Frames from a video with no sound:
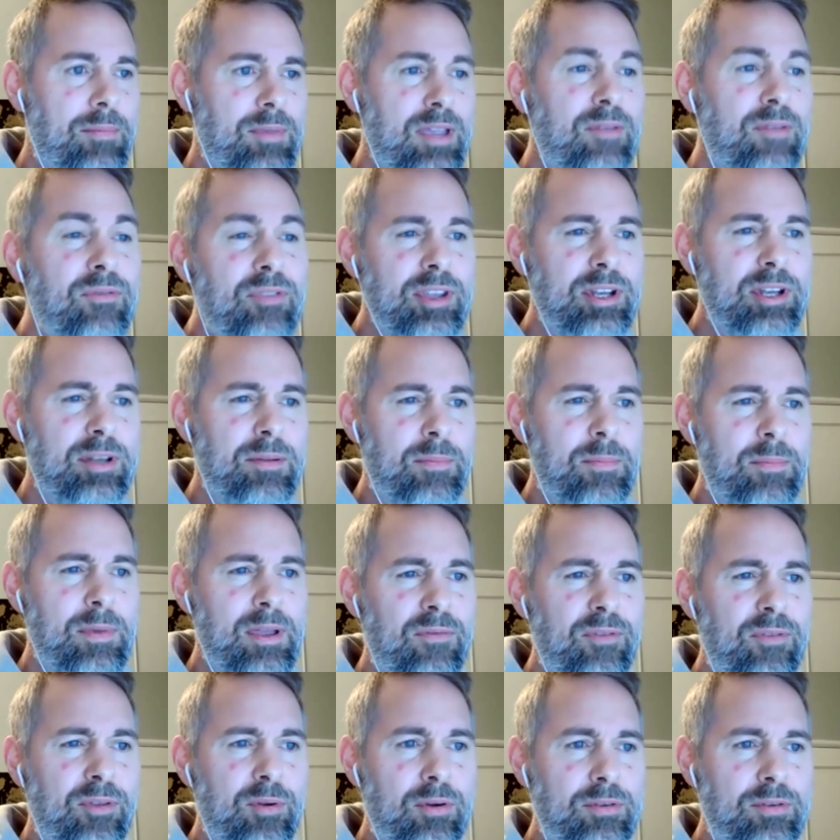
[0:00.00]
if the
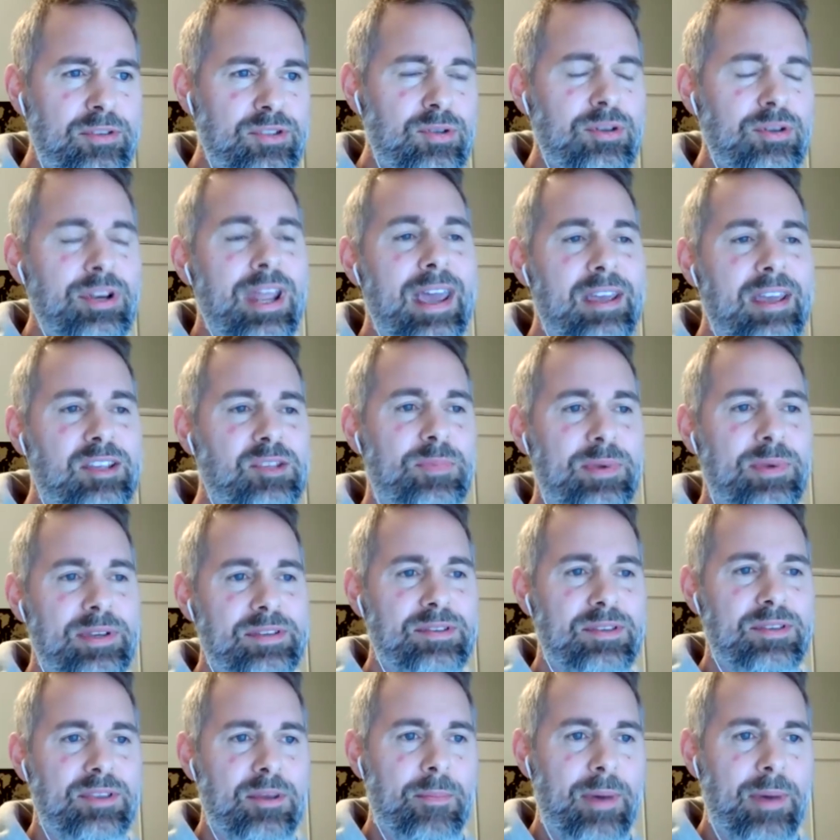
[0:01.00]
if there are certain
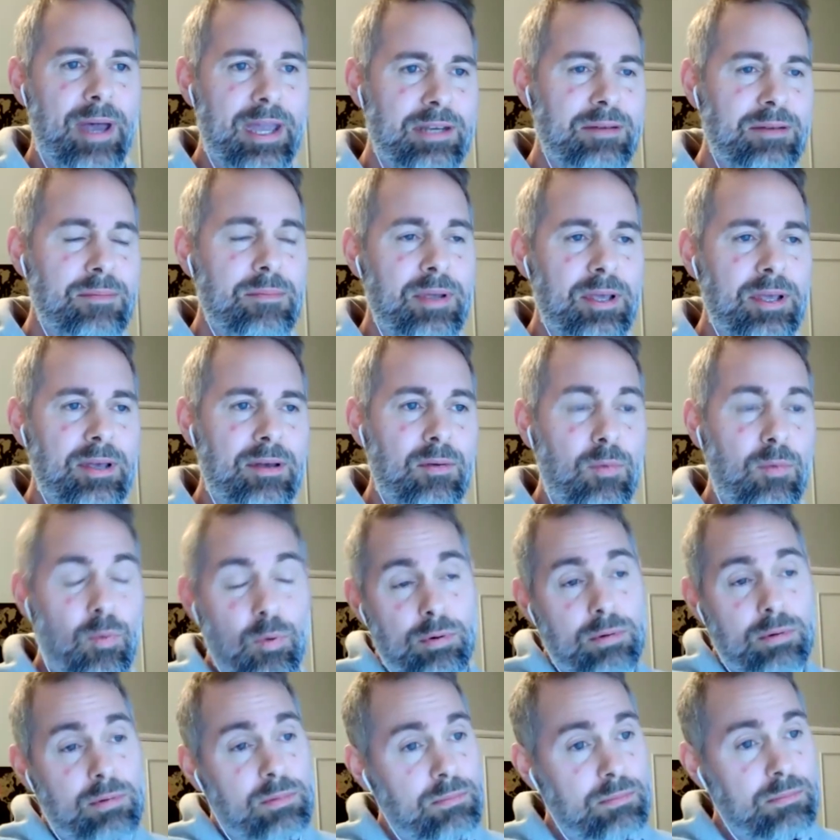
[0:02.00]
aspects of the Biden bill
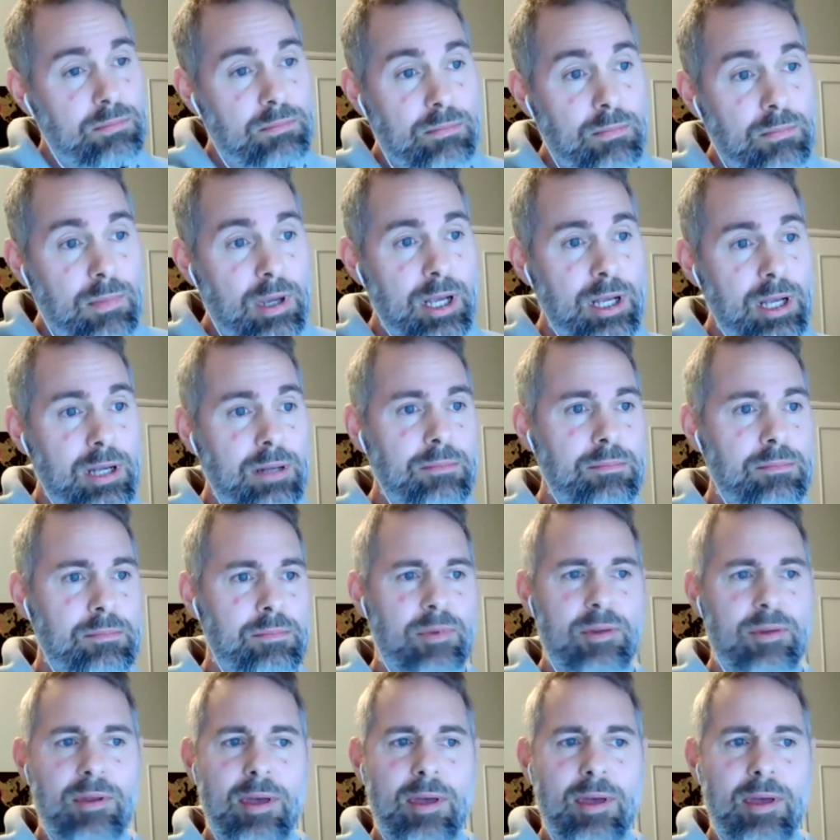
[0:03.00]
or um,